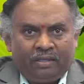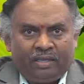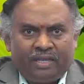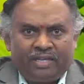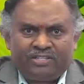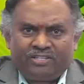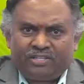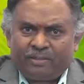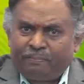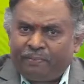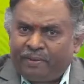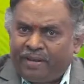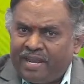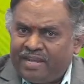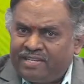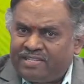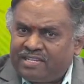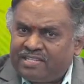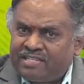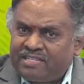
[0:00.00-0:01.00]
It
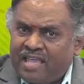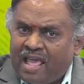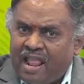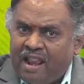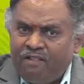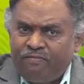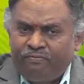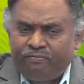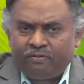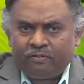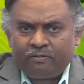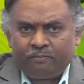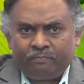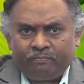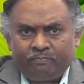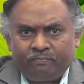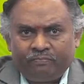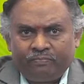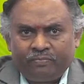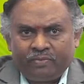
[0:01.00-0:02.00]
separates itself
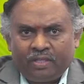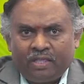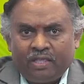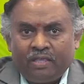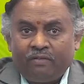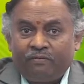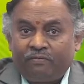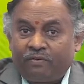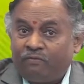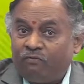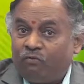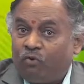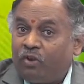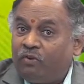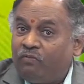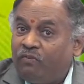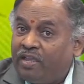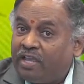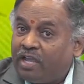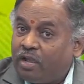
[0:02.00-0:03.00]
from
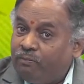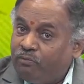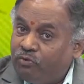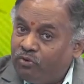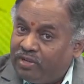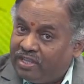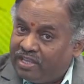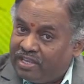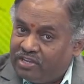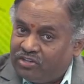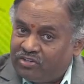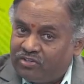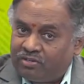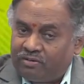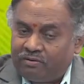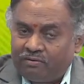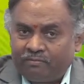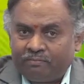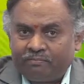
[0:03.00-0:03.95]
one-way communication.